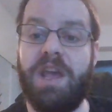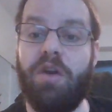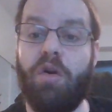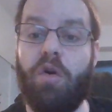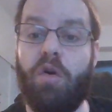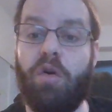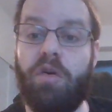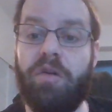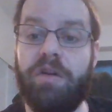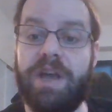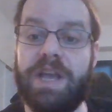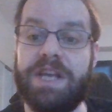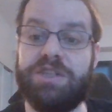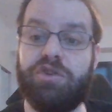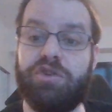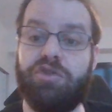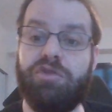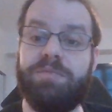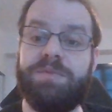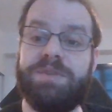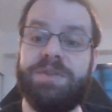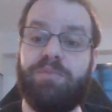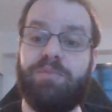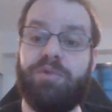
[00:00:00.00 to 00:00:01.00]
in all age
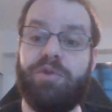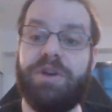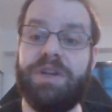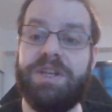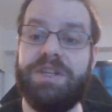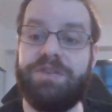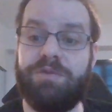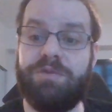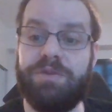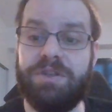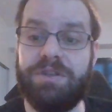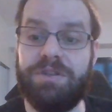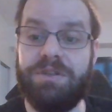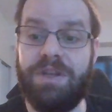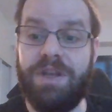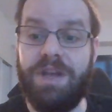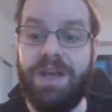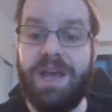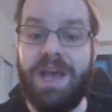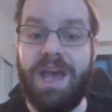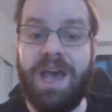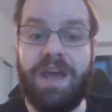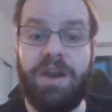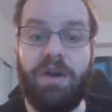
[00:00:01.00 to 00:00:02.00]
groups support Israel
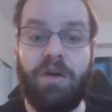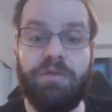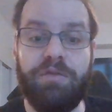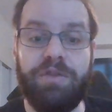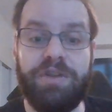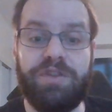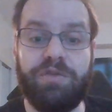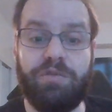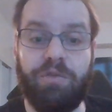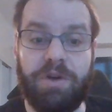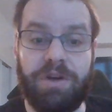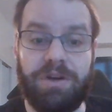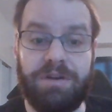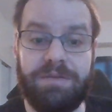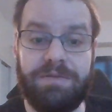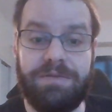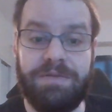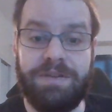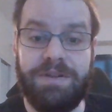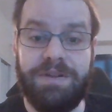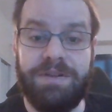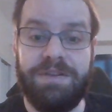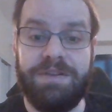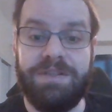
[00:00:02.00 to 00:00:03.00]
and only 12
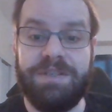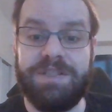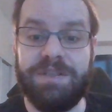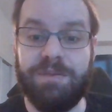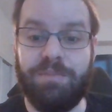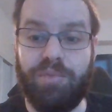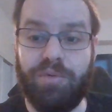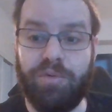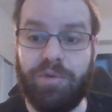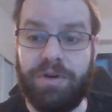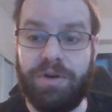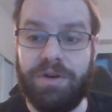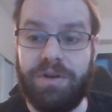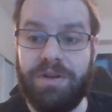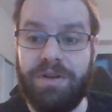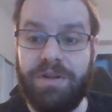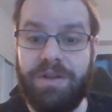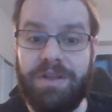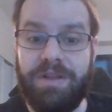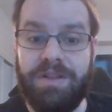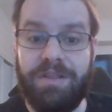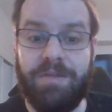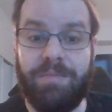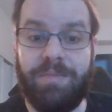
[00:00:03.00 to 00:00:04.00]
support
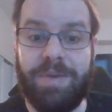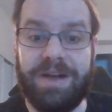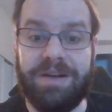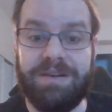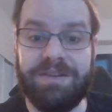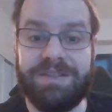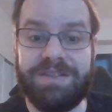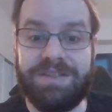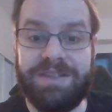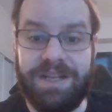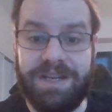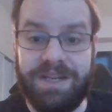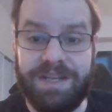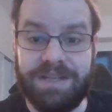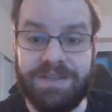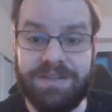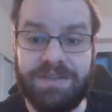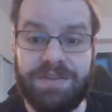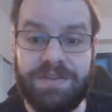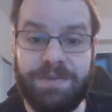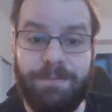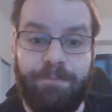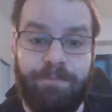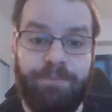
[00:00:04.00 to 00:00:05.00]
the
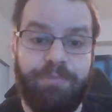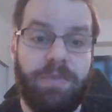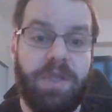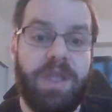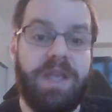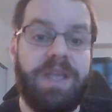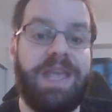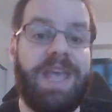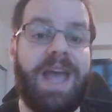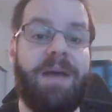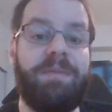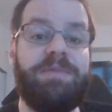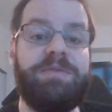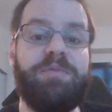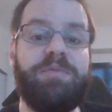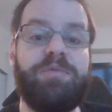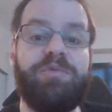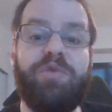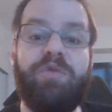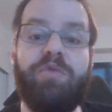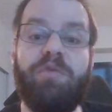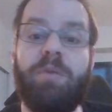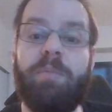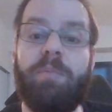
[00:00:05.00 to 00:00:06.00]
Palestinians. Gaps
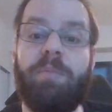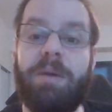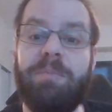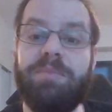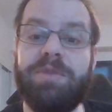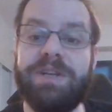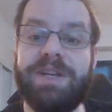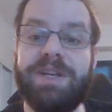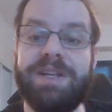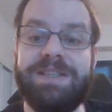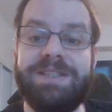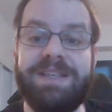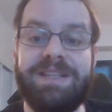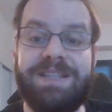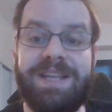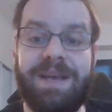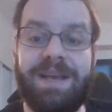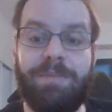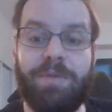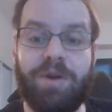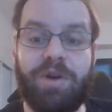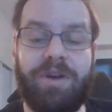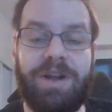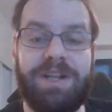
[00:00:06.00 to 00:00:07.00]
between Republicans and
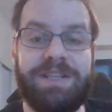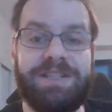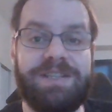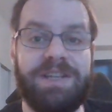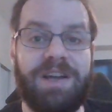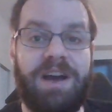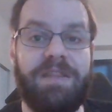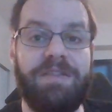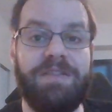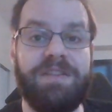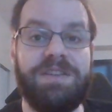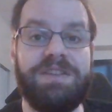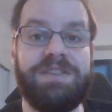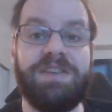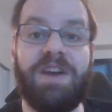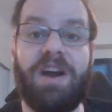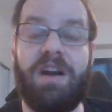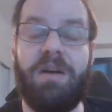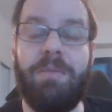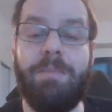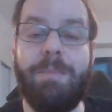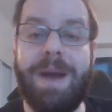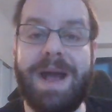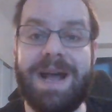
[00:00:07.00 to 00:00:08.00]
Democrats on this
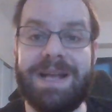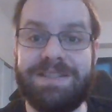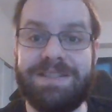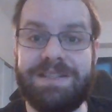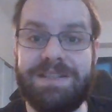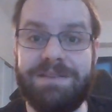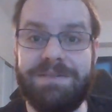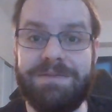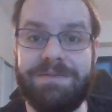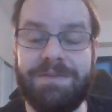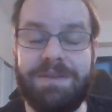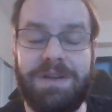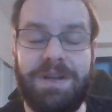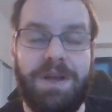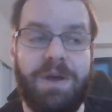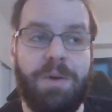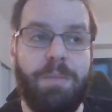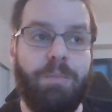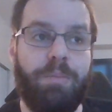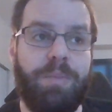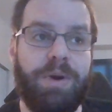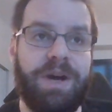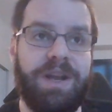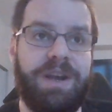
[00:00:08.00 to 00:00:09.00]
are massive,
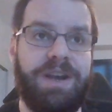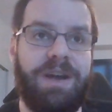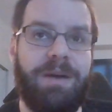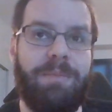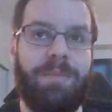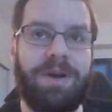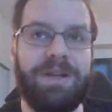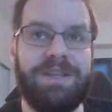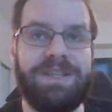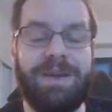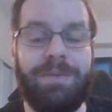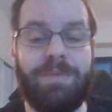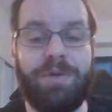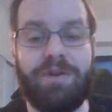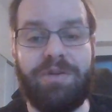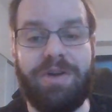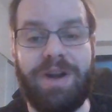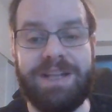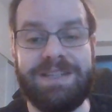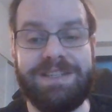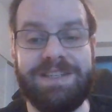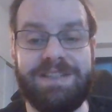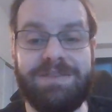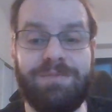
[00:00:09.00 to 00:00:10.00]
but among
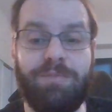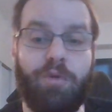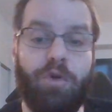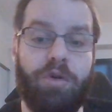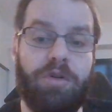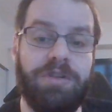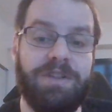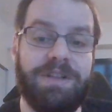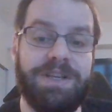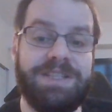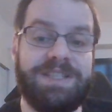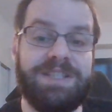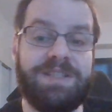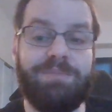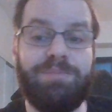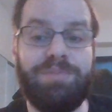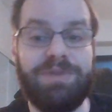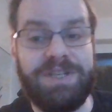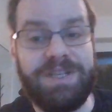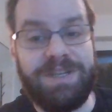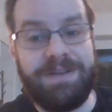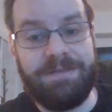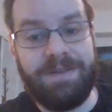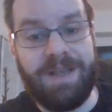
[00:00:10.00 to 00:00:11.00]
Democrats, it's more or less
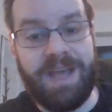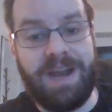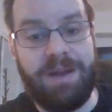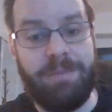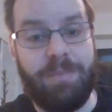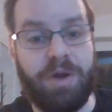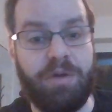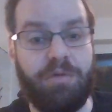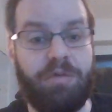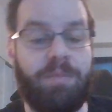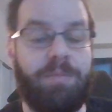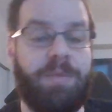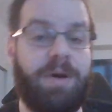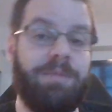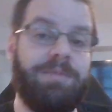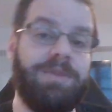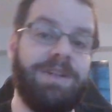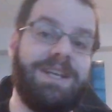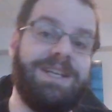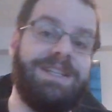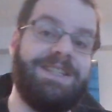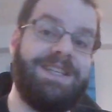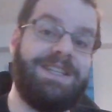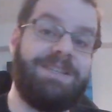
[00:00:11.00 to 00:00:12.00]
split, and among
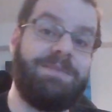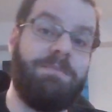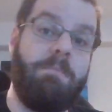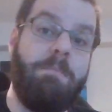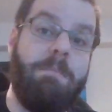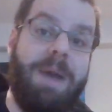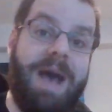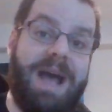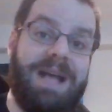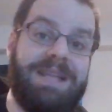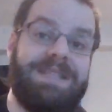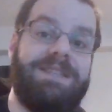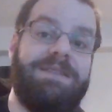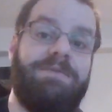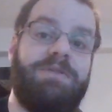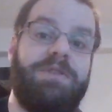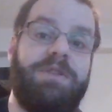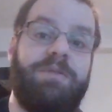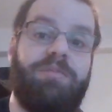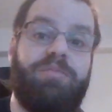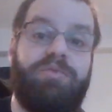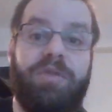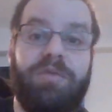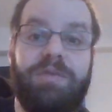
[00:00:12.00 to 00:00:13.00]
Republicans, it's
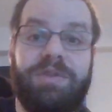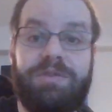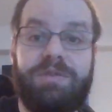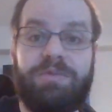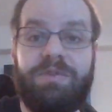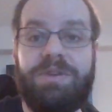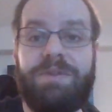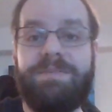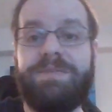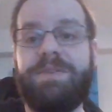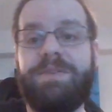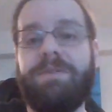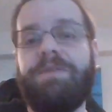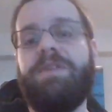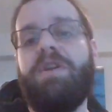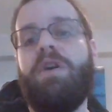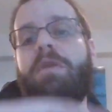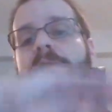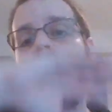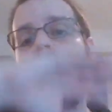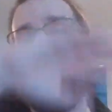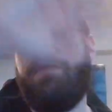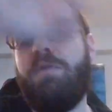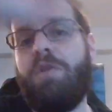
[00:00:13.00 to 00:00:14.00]
massively pro Israel. So the
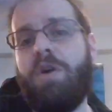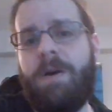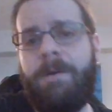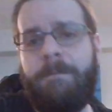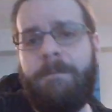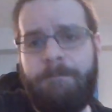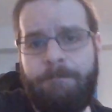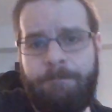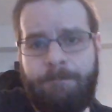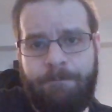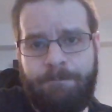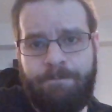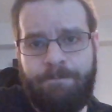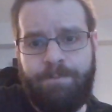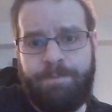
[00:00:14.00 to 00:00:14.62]
overall